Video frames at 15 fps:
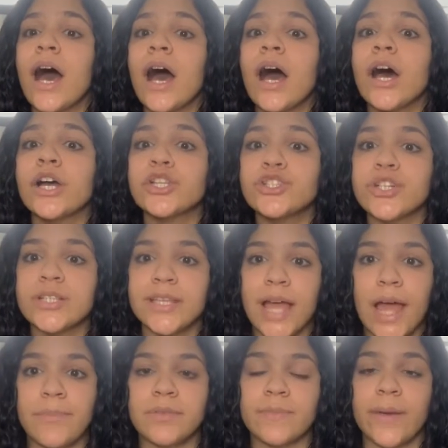hundred
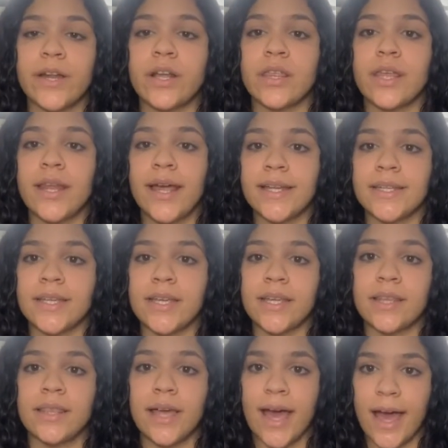times better than I
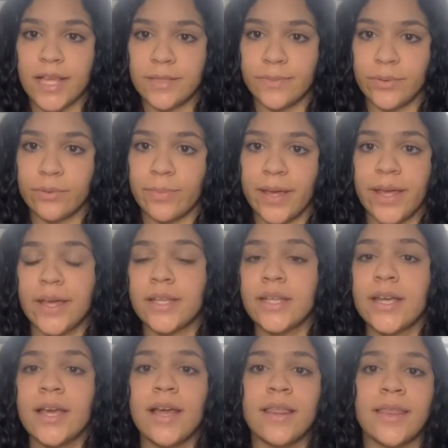did the hospital band.
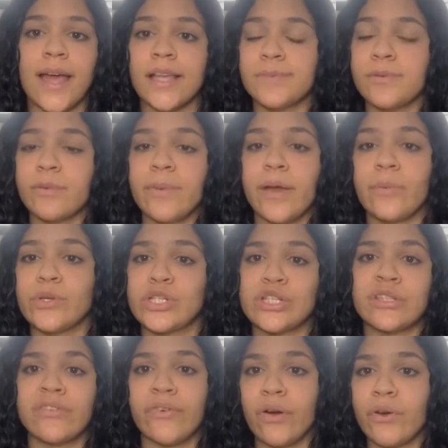The hospital band was
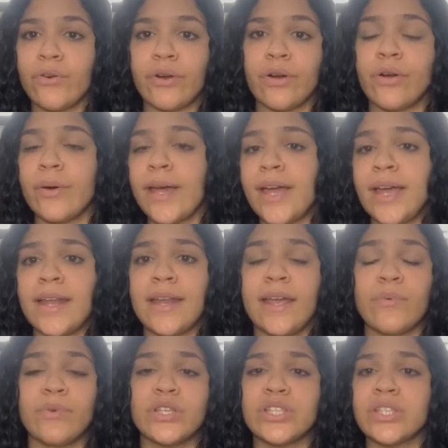just Velcro, and
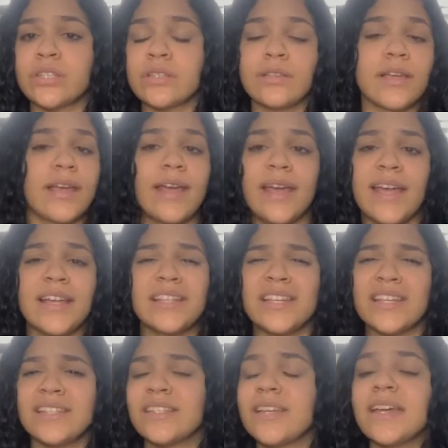it was it
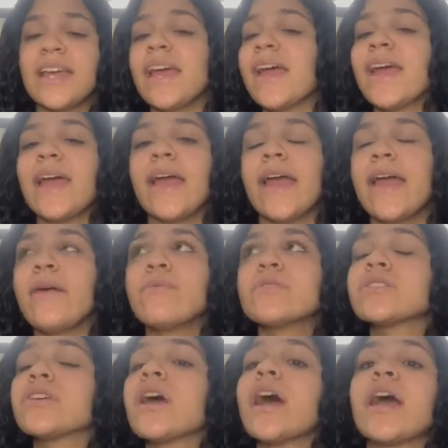it it, it
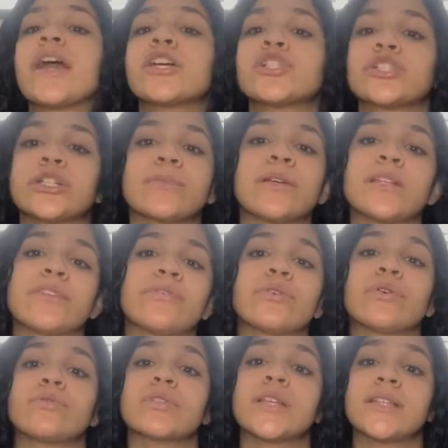was extremely
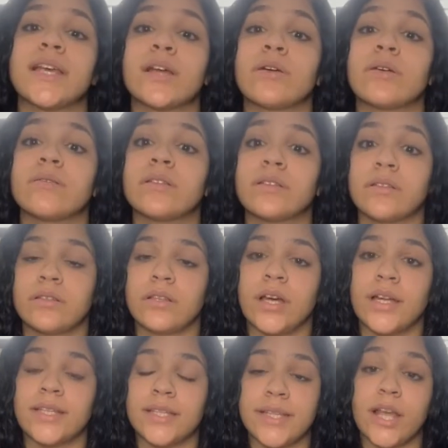difficult to take
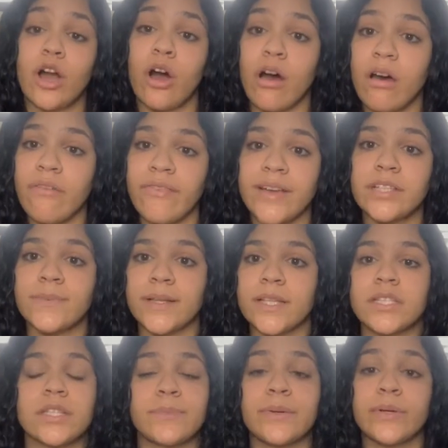uh, to take off as well
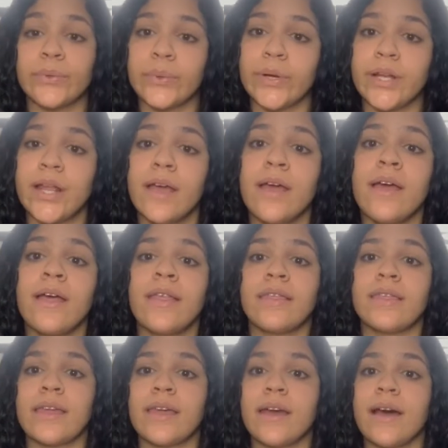as to put on.
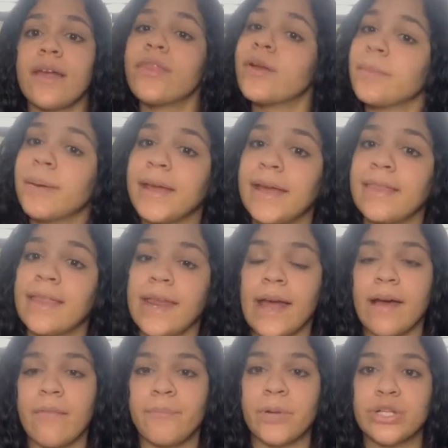The other band that
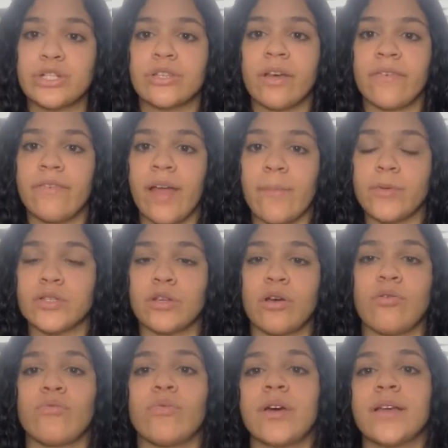I purchased off of
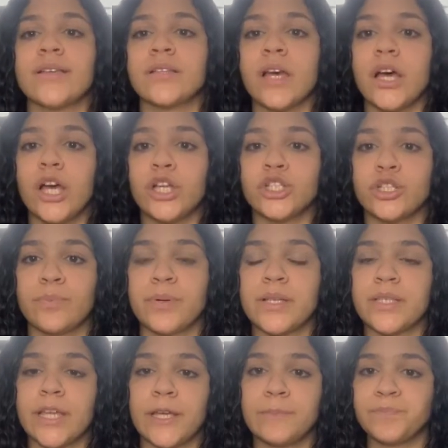Amazon was hundred
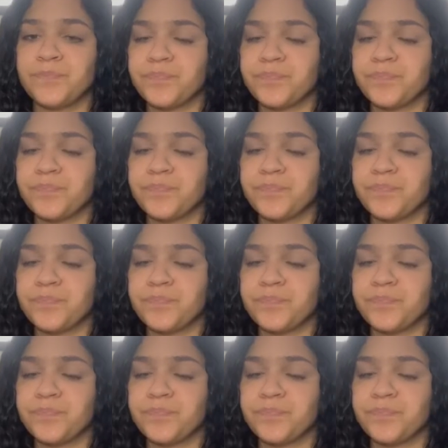percent